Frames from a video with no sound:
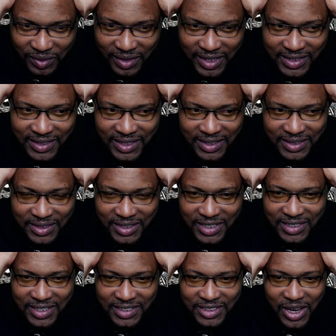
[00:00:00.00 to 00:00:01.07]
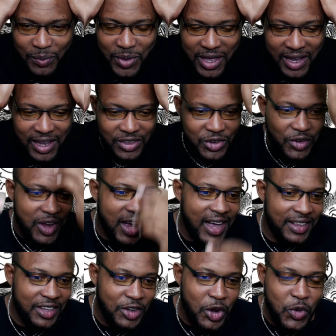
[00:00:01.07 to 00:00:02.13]
This is Jamaica to
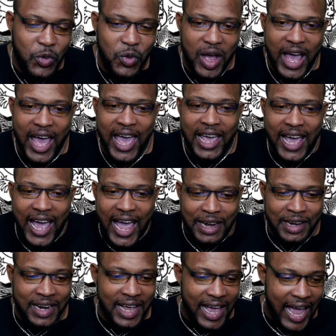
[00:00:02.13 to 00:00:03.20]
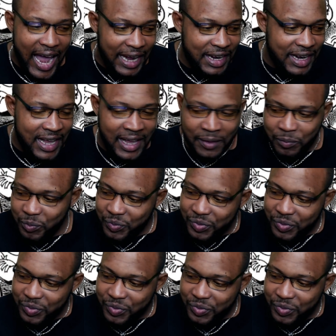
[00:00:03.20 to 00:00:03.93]
rot. You know, I did a